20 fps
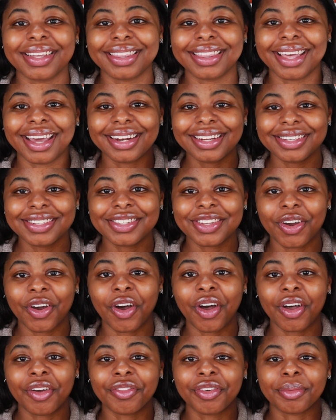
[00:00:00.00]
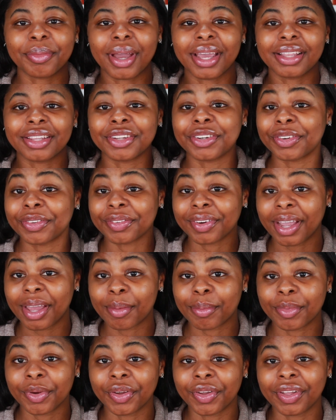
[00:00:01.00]
that is all for my little
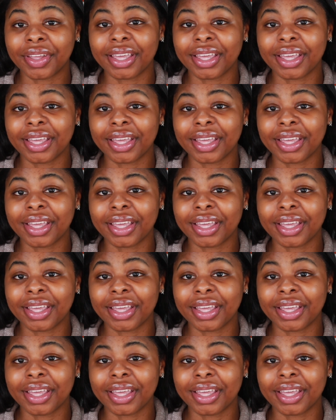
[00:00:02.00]
ramble.